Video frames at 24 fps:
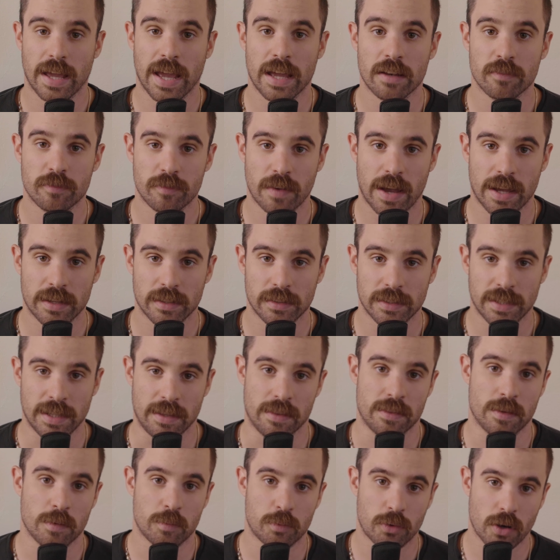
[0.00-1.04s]
And finally,
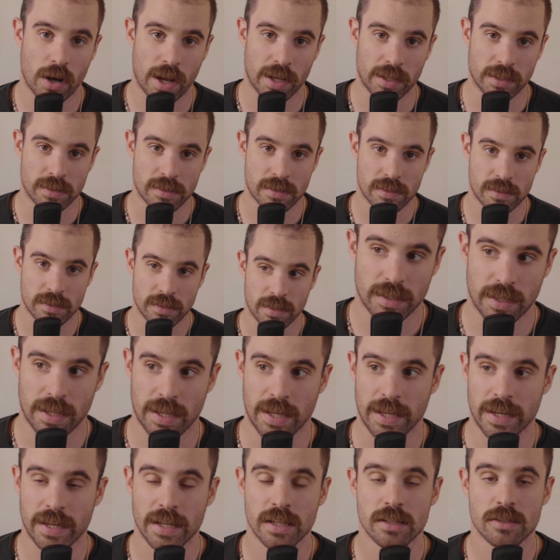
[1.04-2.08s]
the price.
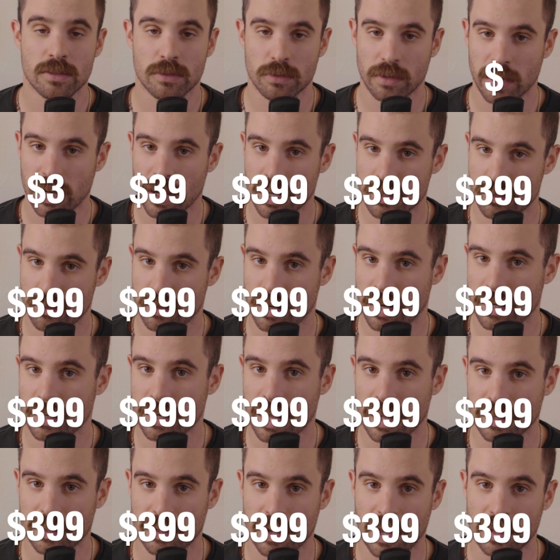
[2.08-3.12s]
It is
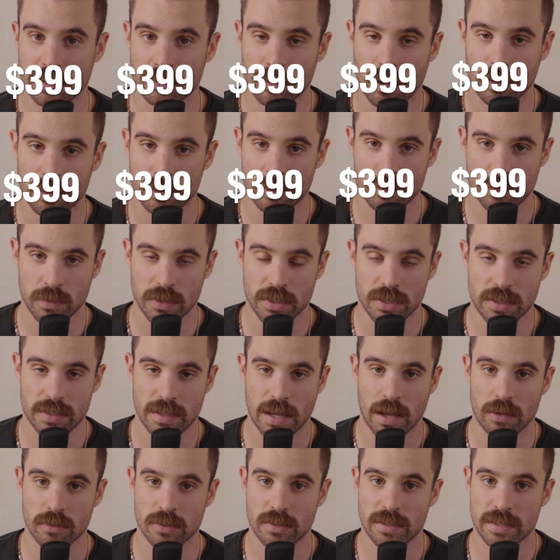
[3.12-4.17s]
$399, which
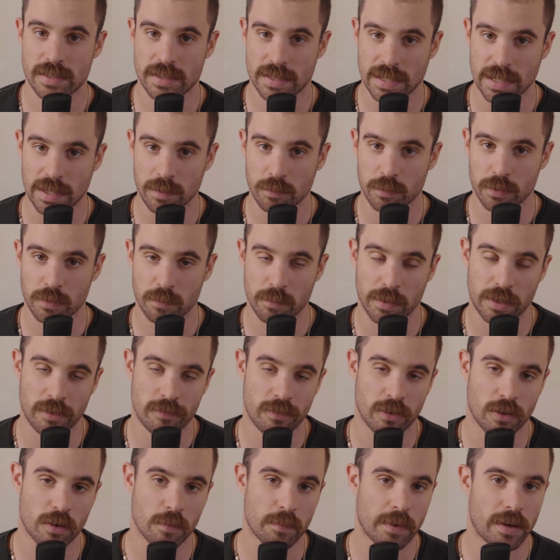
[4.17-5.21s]
sounds steep, but
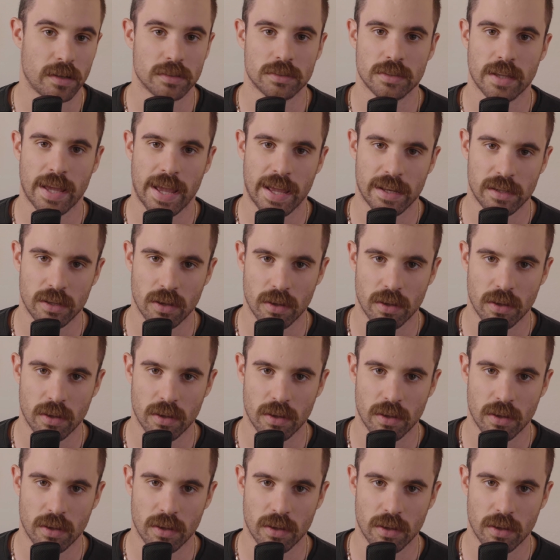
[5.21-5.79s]
if you compare it to any